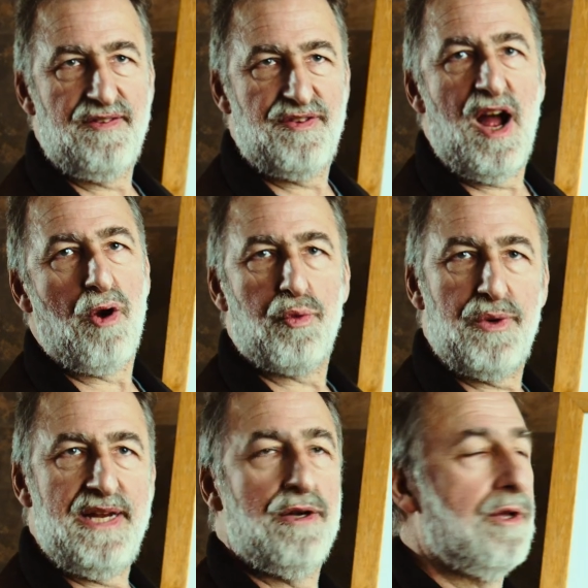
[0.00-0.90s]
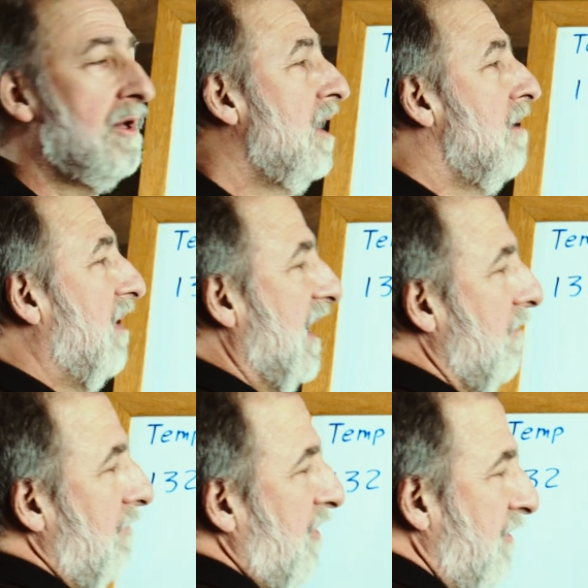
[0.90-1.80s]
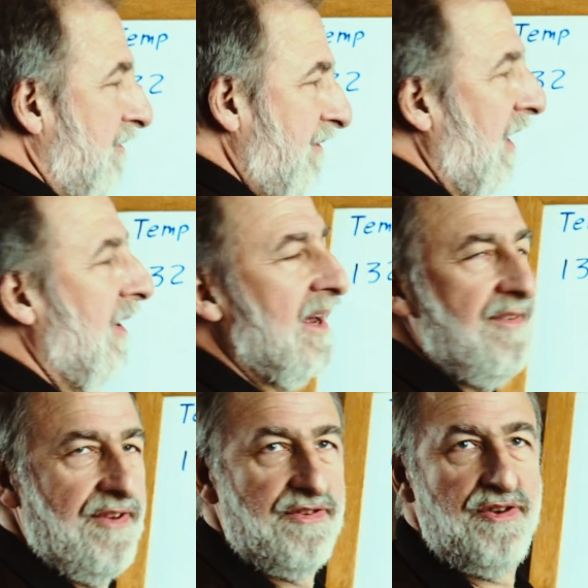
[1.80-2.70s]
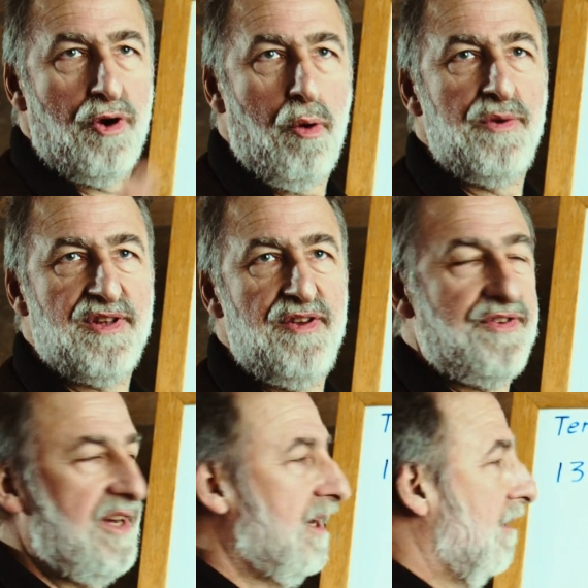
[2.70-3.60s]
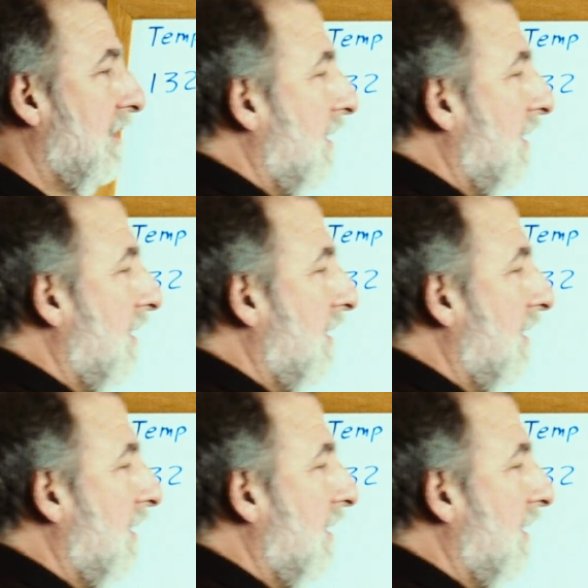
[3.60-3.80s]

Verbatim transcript: It's not real, but it's very consistent. You're always going to see it.